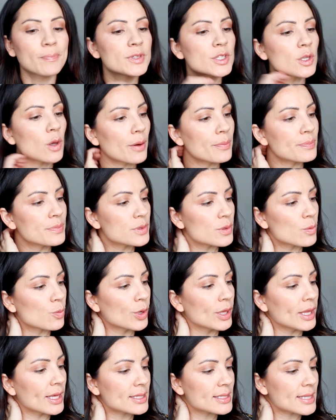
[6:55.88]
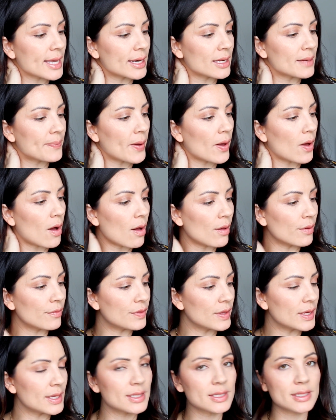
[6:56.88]
So I'm really excited about all
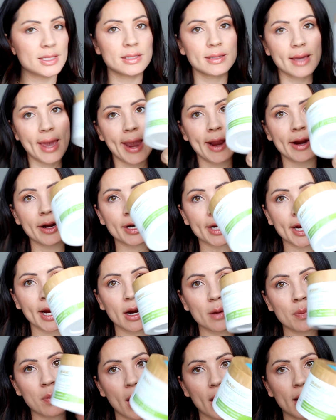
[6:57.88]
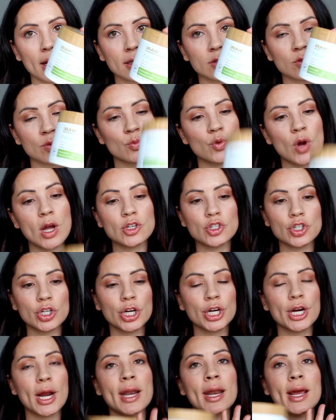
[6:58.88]
of these hair care products from Raw
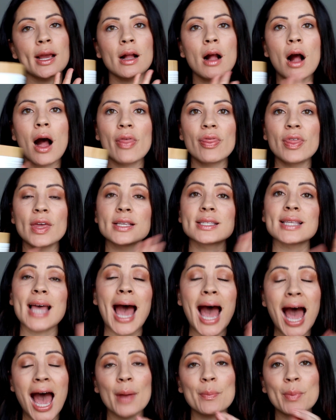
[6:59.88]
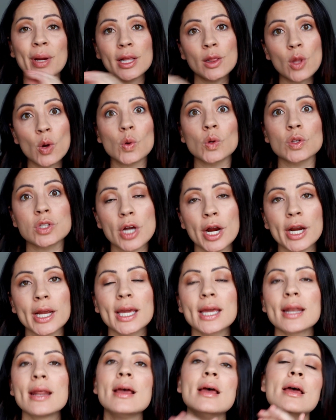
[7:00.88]
Sugar and I got this my local
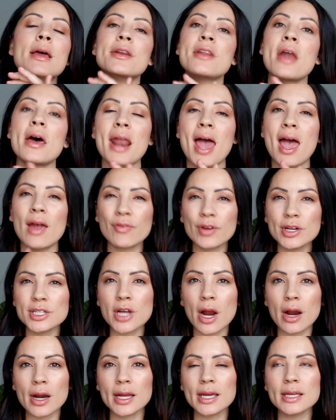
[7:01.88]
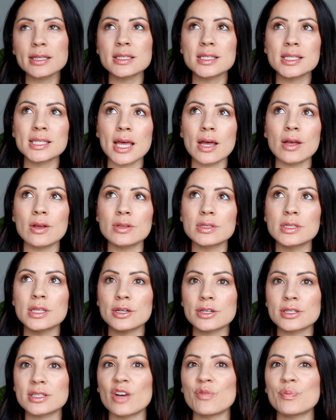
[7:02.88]
Target. Not every Target sells
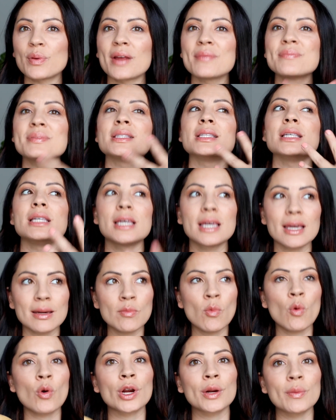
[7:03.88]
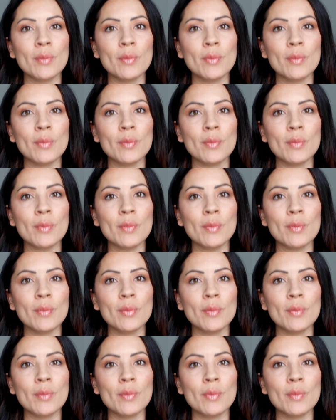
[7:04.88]
their stuff, but I'm seeing it more